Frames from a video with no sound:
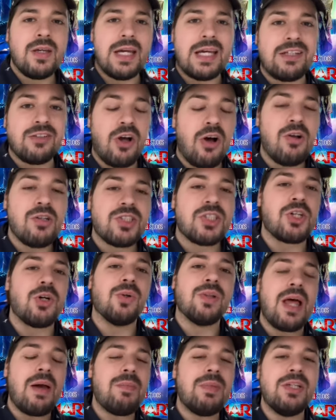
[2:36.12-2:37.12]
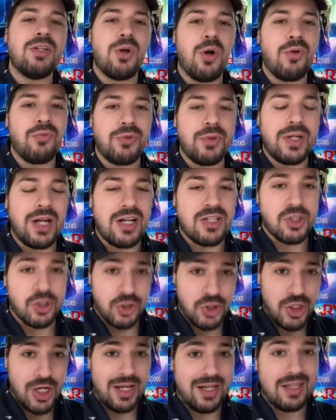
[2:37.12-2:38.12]
And also let me know if you guys are
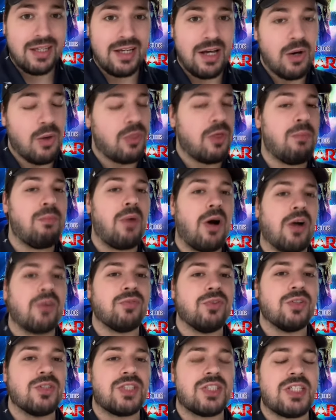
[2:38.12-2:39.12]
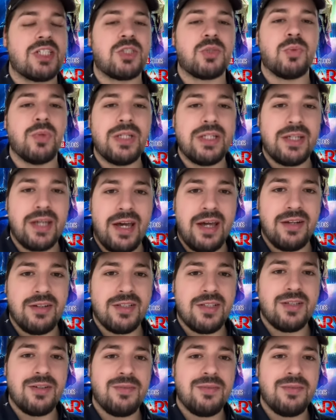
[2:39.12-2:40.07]
checking out the Marvels this weekend.